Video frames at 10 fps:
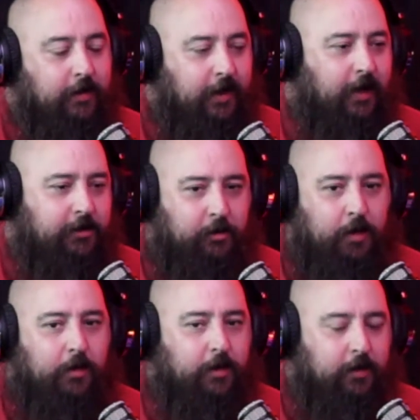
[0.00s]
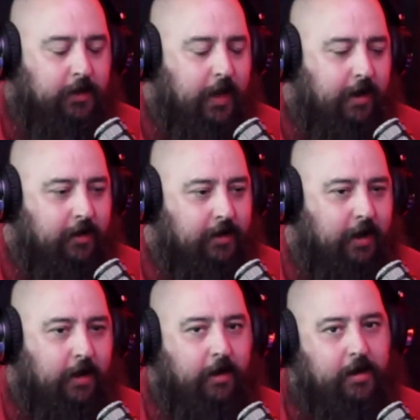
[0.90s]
Yeah, so we had a